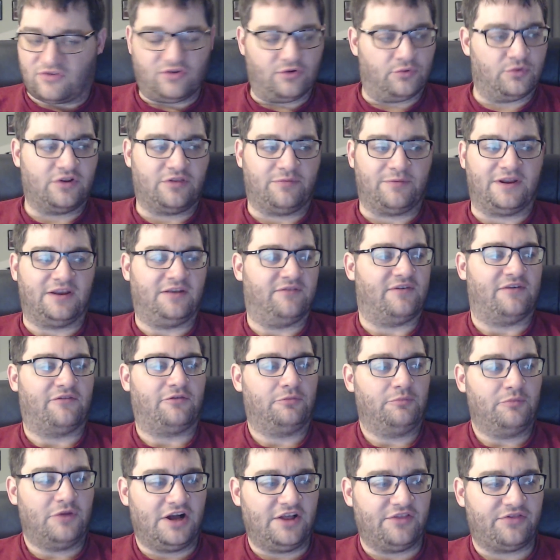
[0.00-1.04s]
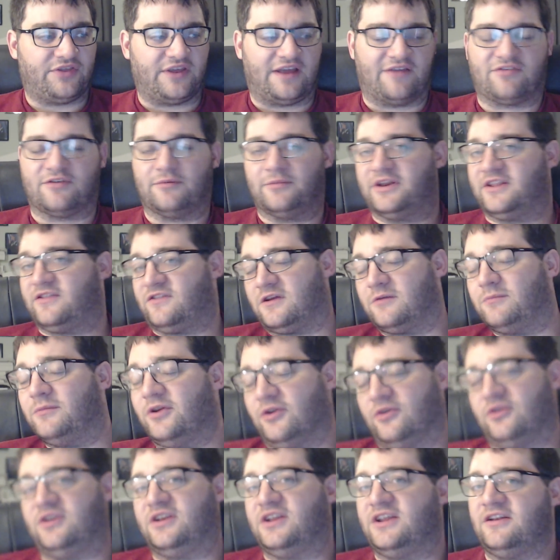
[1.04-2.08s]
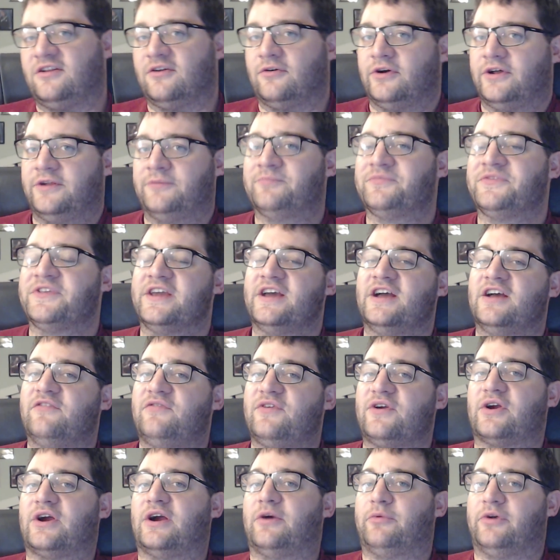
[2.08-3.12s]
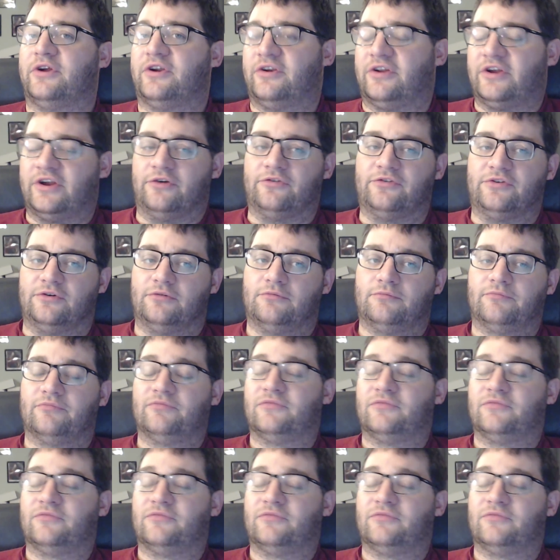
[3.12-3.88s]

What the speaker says: do one beginning of every month. You have somebody in the community do it. Figure out where you're going to go to.